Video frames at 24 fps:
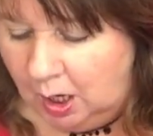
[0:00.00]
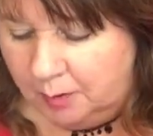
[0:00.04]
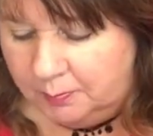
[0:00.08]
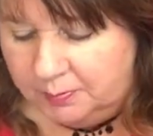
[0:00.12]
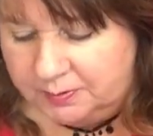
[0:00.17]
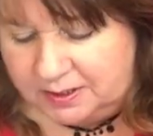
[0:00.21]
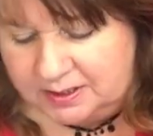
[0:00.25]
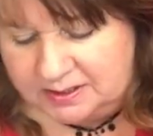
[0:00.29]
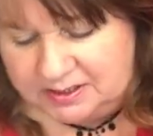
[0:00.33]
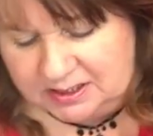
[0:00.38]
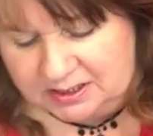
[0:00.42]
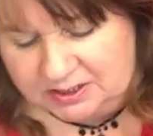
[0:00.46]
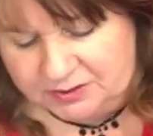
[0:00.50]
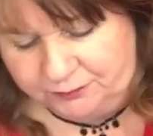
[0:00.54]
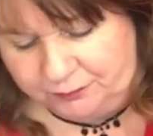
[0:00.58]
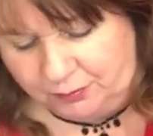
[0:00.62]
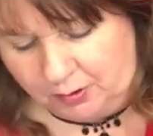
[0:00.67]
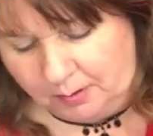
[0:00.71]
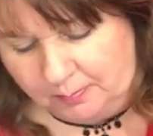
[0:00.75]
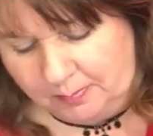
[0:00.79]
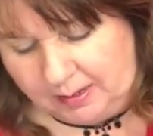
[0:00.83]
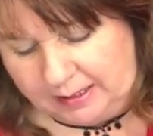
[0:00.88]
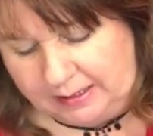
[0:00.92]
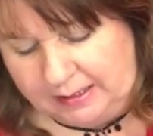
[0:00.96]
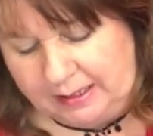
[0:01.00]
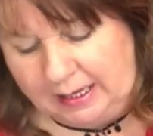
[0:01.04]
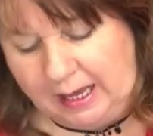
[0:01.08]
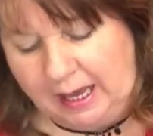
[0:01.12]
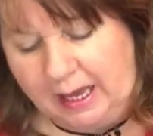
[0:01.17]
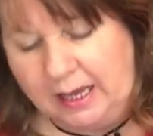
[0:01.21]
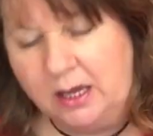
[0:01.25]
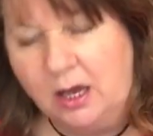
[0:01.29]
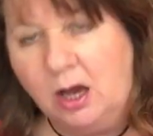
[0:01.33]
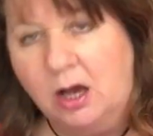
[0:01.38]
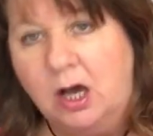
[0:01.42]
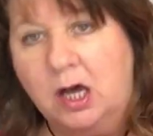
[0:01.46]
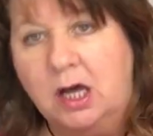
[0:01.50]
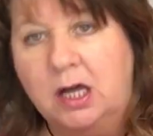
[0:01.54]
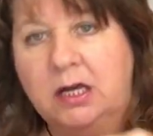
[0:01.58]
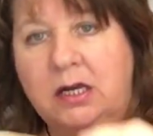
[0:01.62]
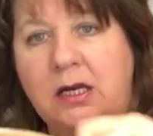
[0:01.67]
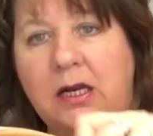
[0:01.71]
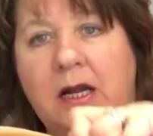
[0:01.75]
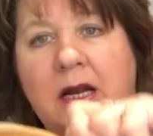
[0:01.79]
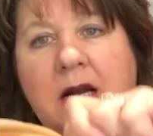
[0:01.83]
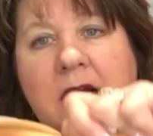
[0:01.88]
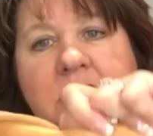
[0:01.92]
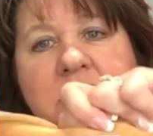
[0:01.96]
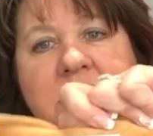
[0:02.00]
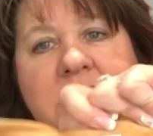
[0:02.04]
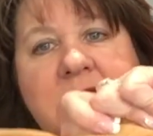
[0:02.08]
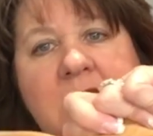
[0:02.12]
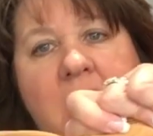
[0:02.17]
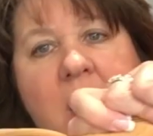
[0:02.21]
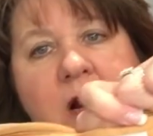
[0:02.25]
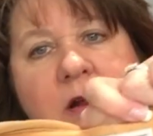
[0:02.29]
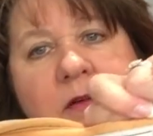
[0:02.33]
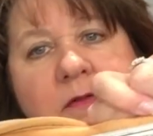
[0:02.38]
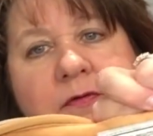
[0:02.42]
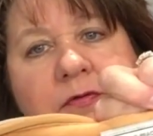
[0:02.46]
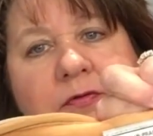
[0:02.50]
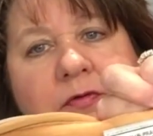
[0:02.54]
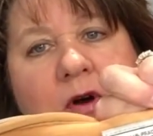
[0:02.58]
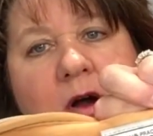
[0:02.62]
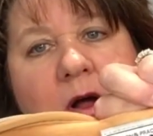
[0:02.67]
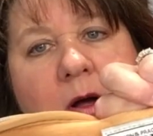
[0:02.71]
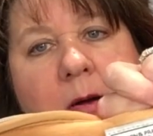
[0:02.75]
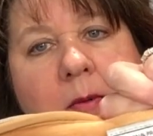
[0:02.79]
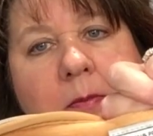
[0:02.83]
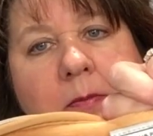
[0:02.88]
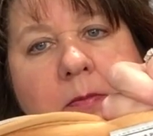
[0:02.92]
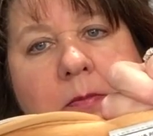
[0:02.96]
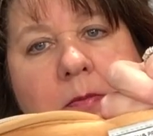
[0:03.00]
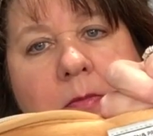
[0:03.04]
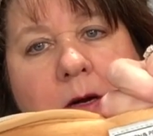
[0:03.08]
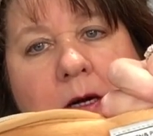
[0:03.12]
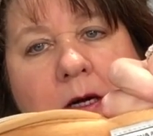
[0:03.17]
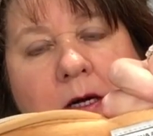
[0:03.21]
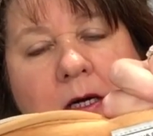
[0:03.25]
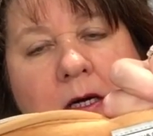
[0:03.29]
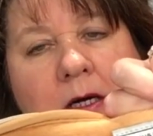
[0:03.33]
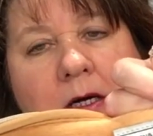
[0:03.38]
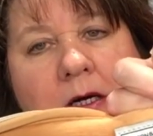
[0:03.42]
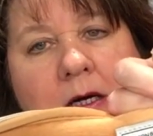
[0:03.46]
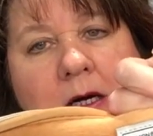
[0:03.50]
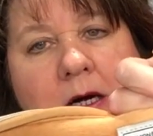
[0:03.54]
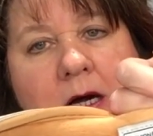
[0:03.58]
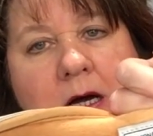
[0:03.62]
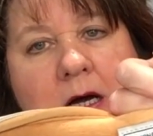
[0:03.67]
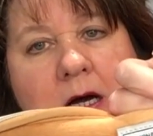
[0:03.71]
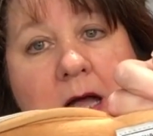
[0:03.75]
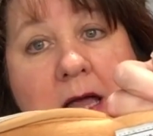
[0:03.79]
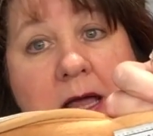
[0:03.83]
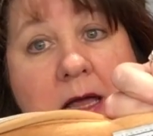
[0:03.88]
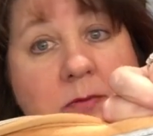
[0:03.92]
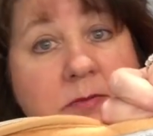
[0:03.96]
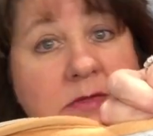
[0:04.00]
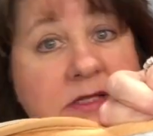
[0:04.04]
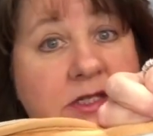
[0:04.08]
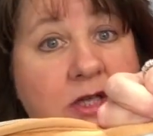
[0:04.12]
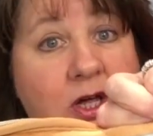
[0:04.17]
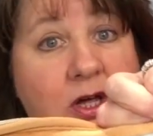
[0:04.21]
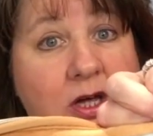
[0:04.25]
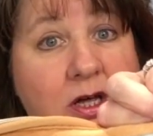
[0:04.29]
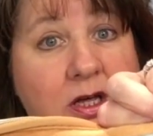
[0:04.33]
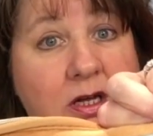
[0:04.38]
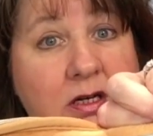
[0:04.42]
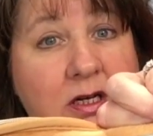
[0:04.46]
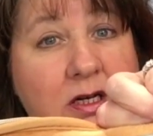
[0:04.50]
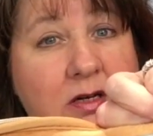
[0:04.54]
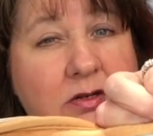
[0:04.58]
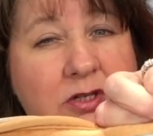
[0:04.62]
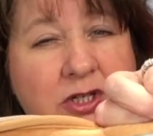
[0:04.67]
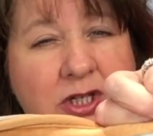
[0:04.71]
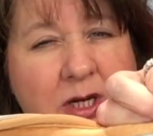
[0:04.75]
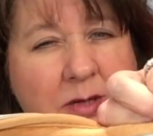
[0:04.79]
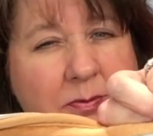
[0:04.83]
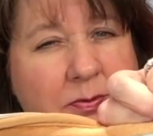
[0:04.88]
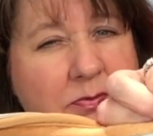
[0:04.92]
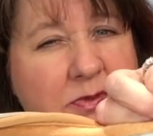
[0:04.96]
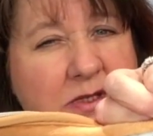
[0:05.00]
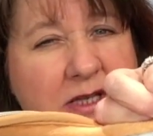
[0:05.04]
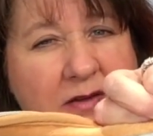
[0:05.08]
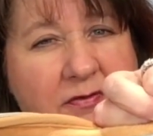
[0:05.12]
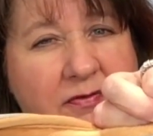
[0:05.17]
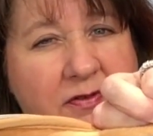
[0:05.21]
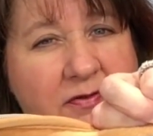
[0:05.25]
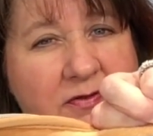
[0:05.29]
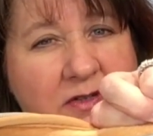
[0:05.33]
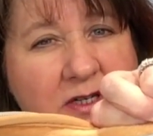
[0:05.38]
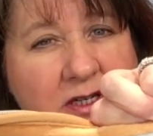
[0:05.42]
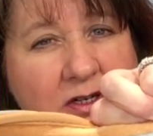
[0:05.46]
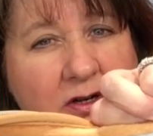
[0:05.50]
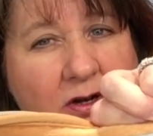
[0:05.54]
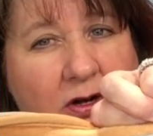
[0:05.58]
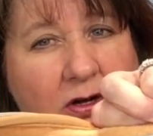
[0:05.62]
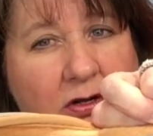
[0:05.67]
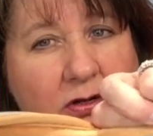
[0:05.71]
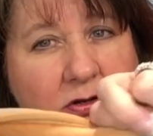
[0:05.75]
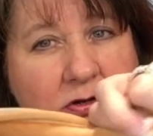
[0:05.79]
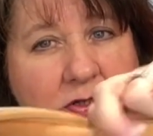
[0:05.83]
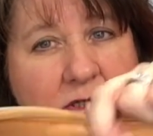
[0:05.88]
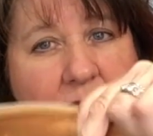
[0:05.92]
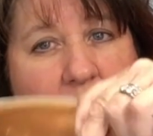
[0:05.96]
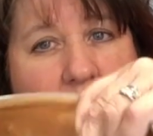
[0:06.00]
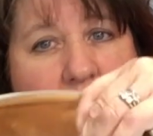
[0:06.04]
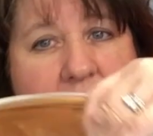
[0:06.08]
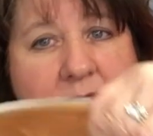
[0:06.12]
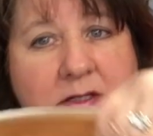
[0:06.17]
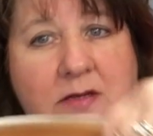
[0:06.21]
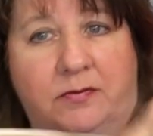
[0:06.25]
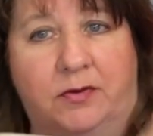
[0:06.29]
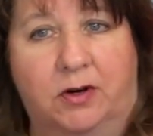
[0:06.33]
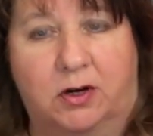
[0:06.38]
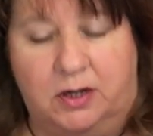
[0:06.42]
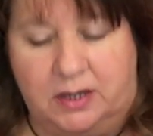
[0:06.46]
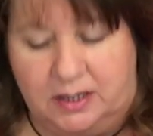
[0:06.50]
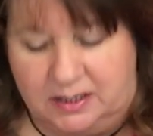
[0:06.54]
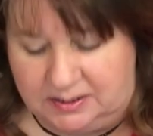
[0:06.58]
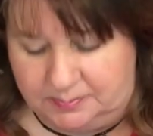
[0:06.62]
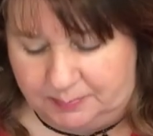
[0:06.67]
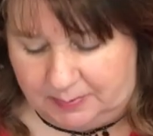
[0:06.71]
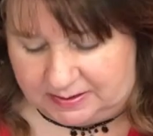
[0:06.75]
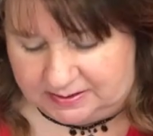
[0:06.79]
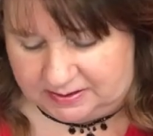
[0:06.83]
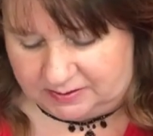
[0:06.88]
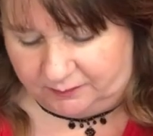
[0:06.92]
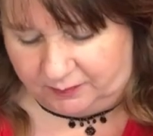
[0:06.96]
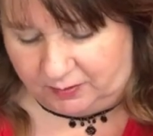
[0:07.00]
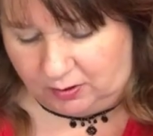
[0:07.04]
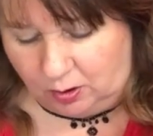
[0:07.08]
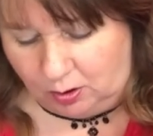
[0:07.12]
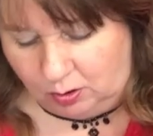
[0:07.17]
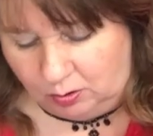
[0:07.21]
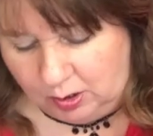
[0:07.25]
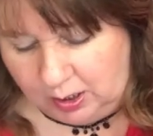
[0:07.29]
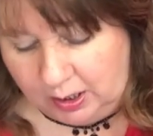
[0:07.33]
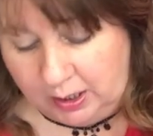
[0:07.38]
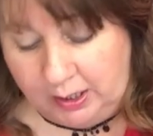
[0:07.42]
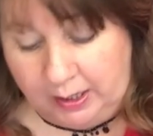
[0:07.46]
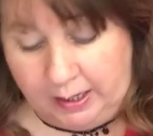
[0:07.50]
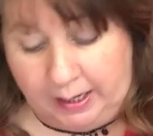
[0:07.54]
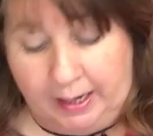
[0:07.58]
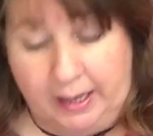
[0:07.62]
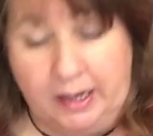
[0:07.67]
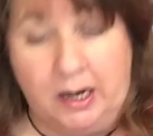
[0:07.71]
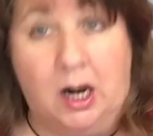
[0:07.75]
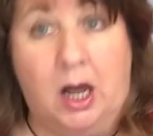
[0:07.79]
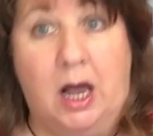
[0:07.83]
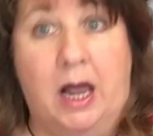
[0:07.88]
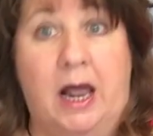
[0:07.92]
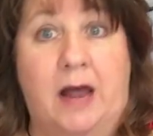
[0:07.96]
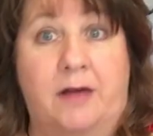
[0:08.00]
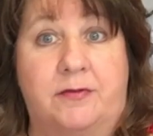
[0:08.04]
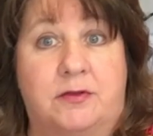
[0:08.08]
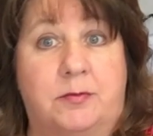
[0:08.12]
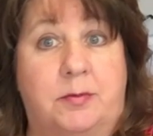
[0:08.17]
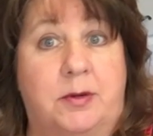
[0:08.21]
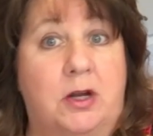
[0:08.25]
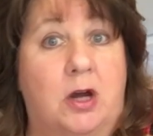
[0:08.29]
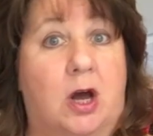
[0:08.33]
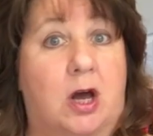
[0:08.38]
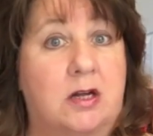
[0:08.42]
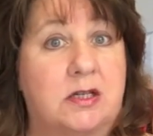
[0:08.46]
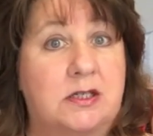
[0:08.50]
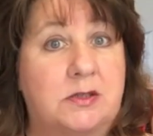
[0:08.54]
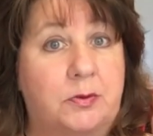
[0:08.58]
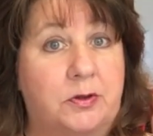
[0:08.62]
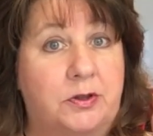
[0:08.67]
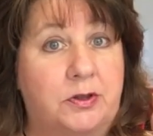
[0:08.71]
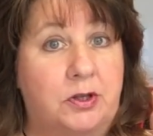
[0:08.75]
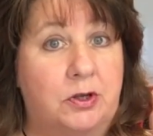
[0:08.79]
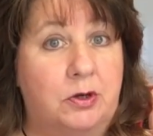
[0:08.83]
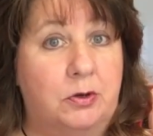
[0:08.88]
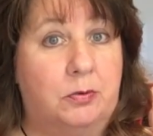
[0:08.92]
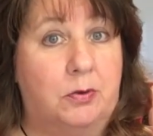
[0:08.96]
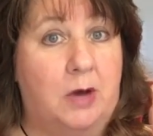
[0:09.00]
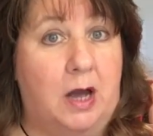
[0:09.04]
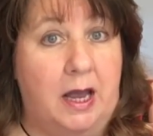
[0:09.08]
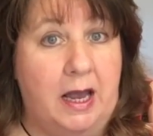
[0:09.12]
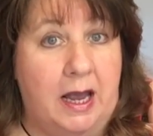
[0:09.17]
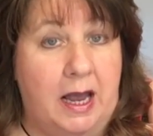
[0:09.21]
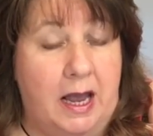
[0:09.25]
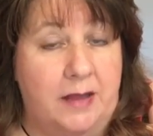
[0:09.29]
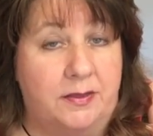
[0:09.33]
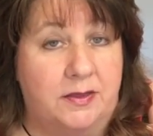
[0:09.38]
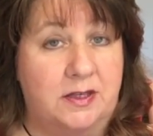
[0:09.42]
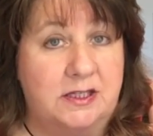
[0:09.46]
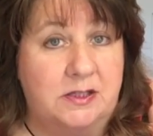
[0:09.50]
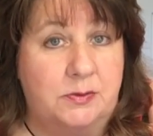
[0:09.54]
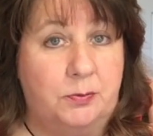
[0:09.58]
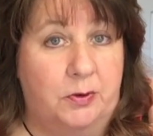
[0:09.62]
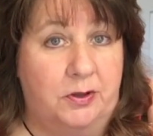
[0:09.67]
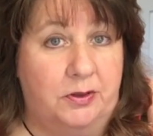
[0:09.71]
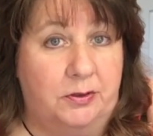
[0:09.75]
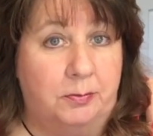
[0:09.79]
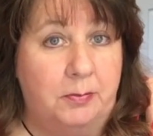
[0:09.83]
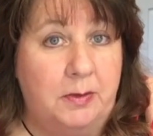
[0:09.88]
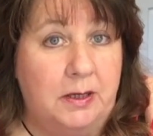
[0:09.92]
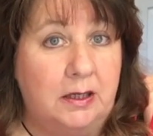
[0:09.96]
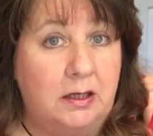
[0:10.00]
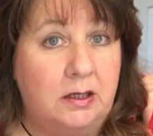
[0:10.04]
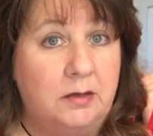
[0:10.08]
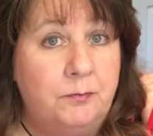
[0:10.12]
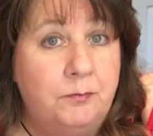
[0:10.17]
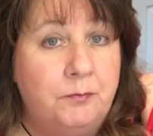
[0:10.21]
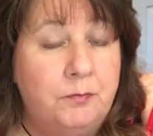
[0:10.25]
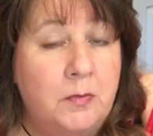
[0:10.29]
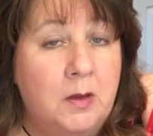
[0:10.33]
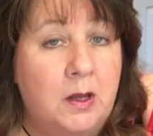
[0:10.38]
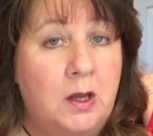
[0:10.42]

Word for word: But this is from Kion, and I just got it from Amazon, cheap. It was like $15. It wasn't very expensive at all. And I have to be honest with you, I had this with me